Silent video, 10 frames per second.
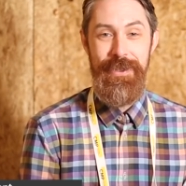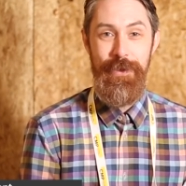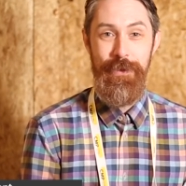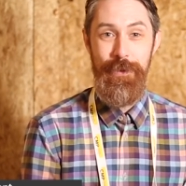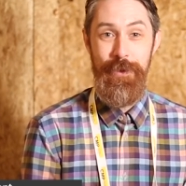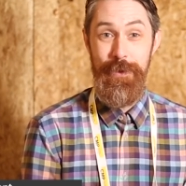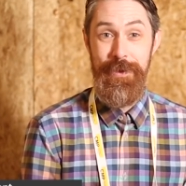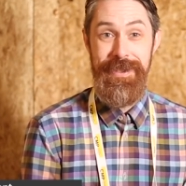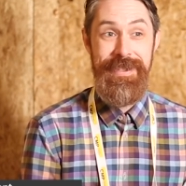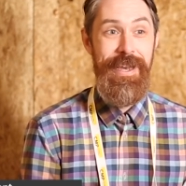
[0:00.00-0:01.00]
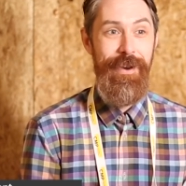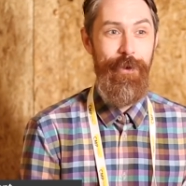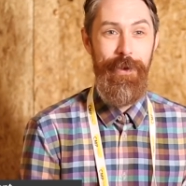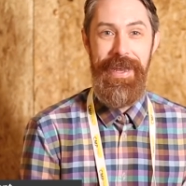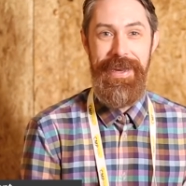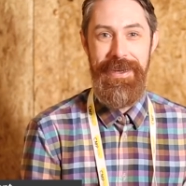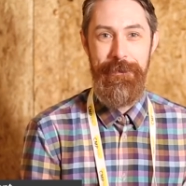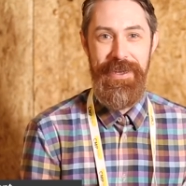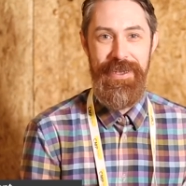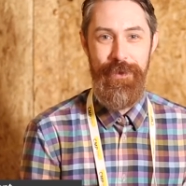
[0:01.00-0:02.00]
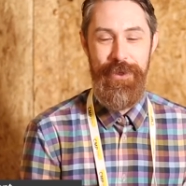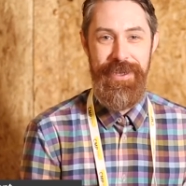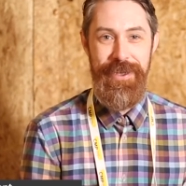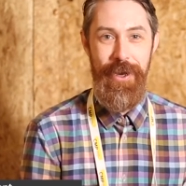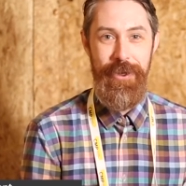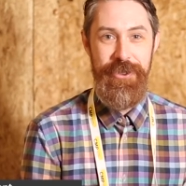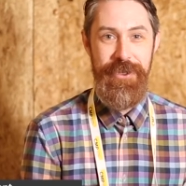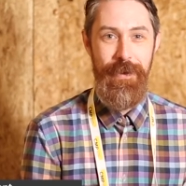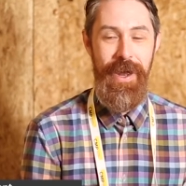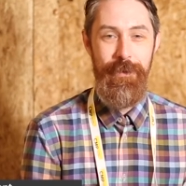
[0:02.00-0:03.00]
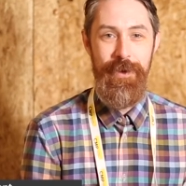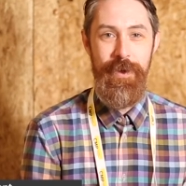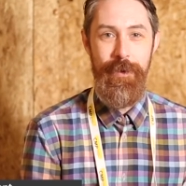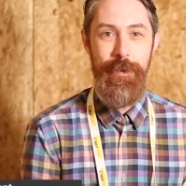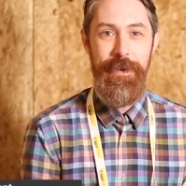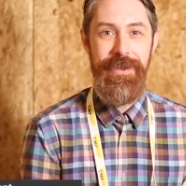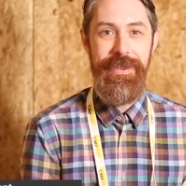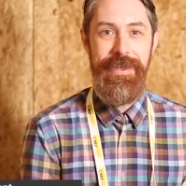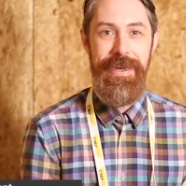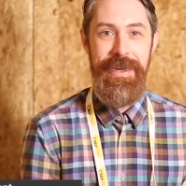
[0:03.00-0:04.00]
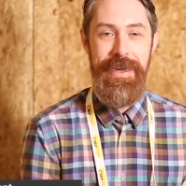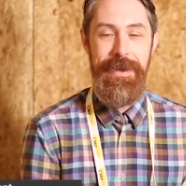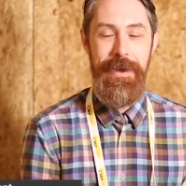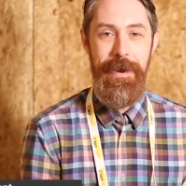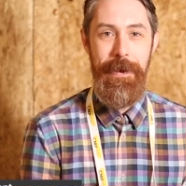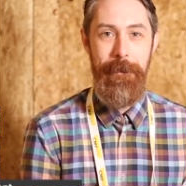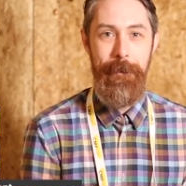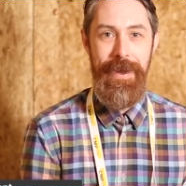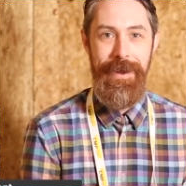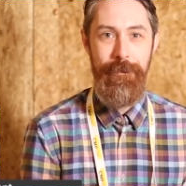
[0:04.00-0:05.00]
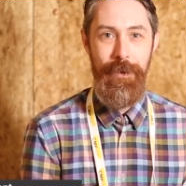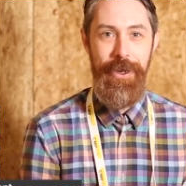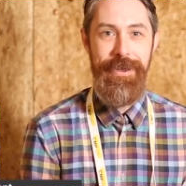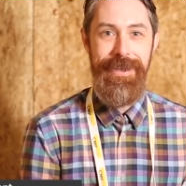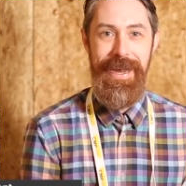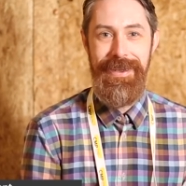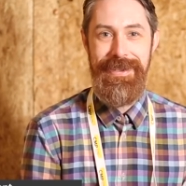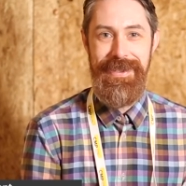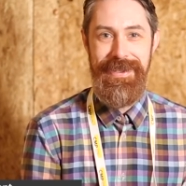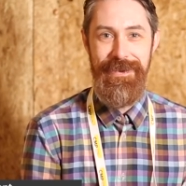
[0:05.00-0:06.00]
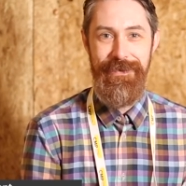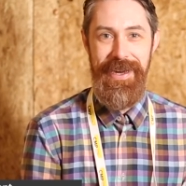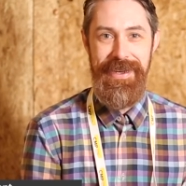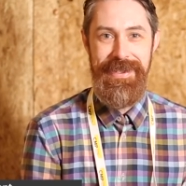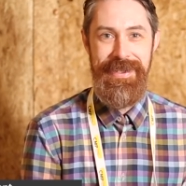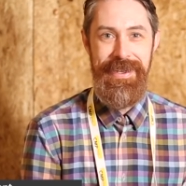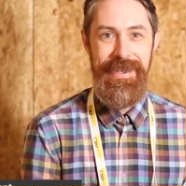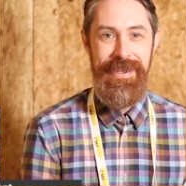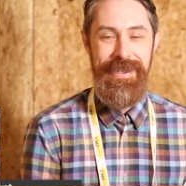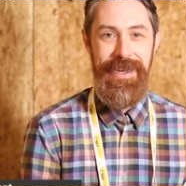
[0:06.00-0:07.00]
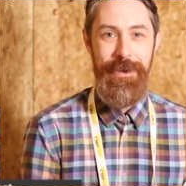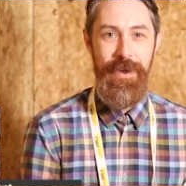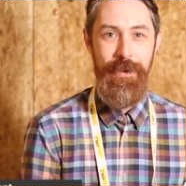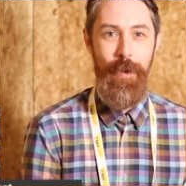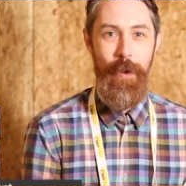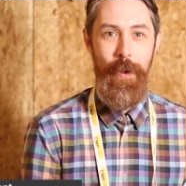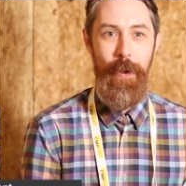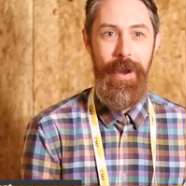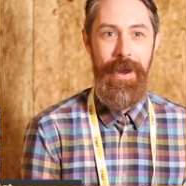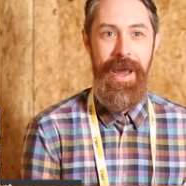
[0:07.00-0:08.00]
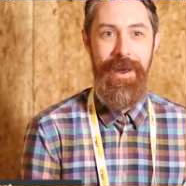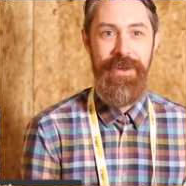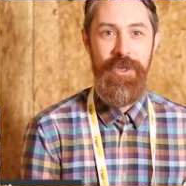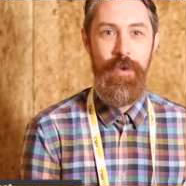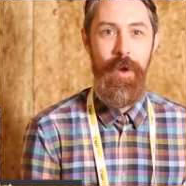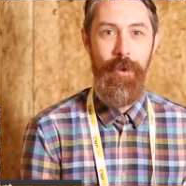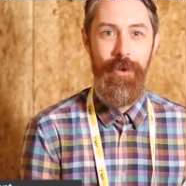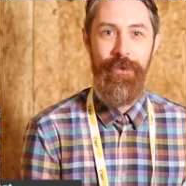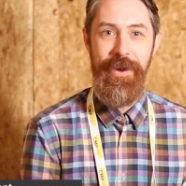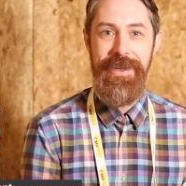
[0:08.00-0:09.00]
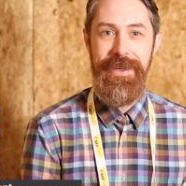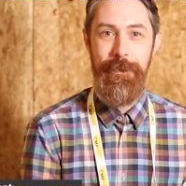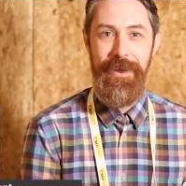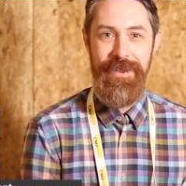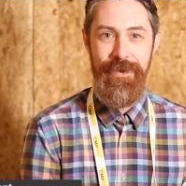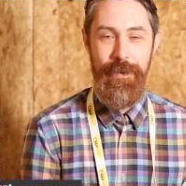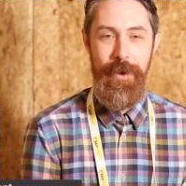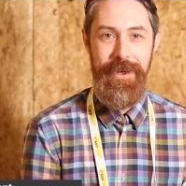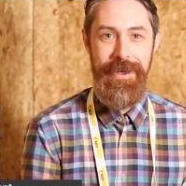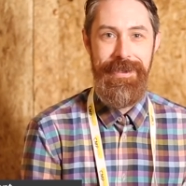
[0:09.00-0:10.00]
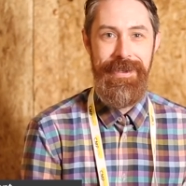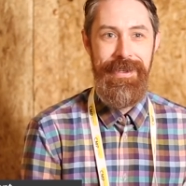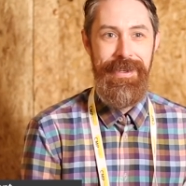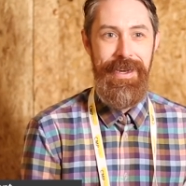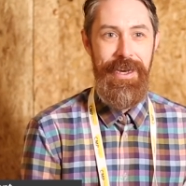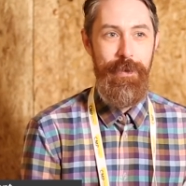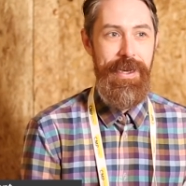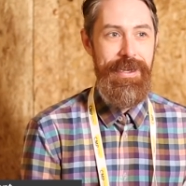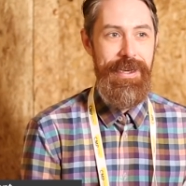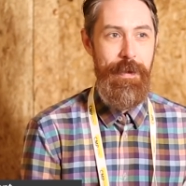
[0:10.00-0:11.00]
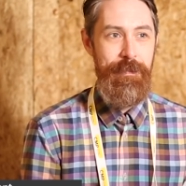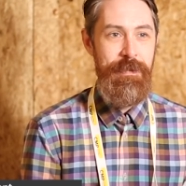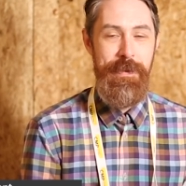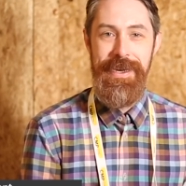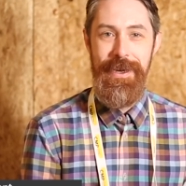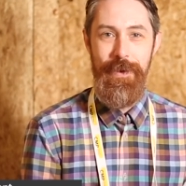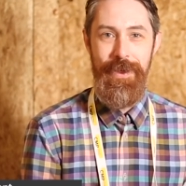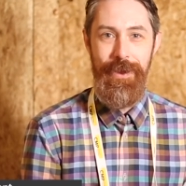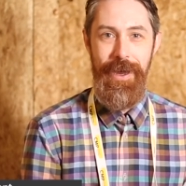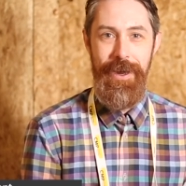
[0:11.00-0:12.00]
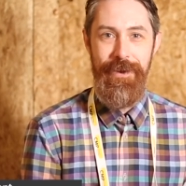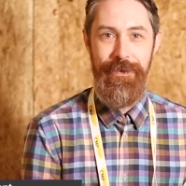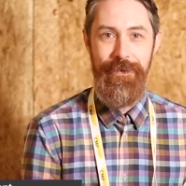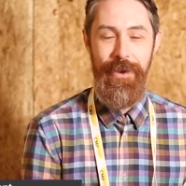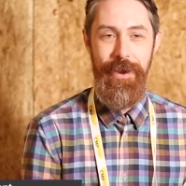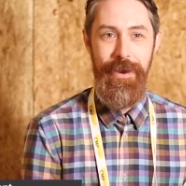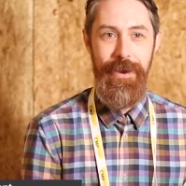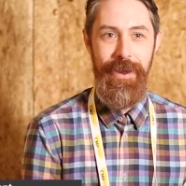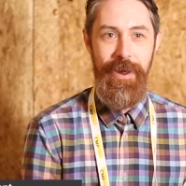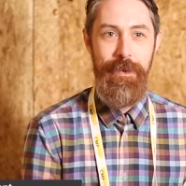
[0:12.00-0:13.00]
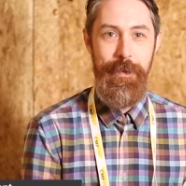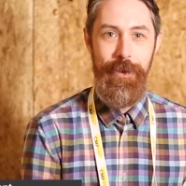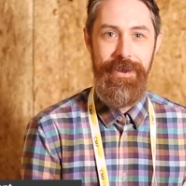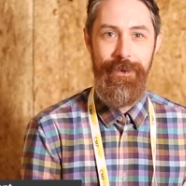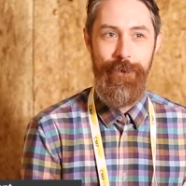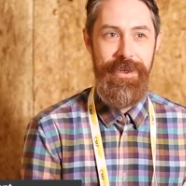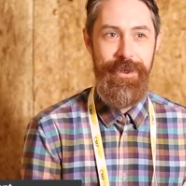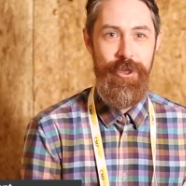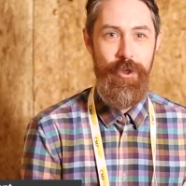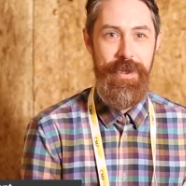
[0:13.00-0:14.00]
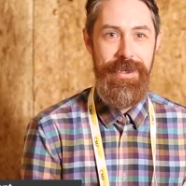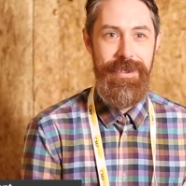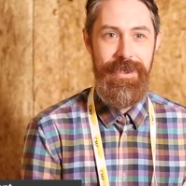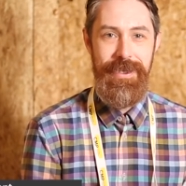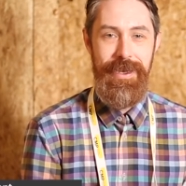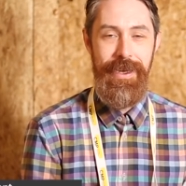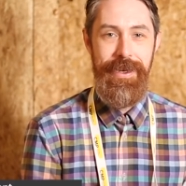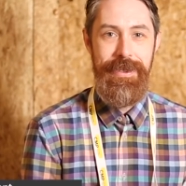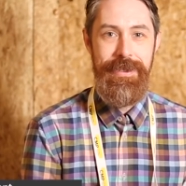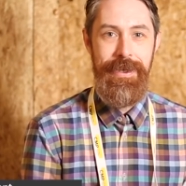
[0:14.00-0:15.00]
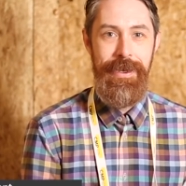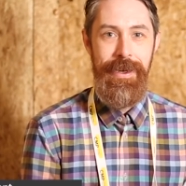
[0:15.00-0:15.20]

to, to discover a landing place for a technology. I, we were building a um, blood analysis device that we were uh, having trouble finding a place for the market. And we ended up speaking with a lot of uh, a lot of people in different industries, lots of clients,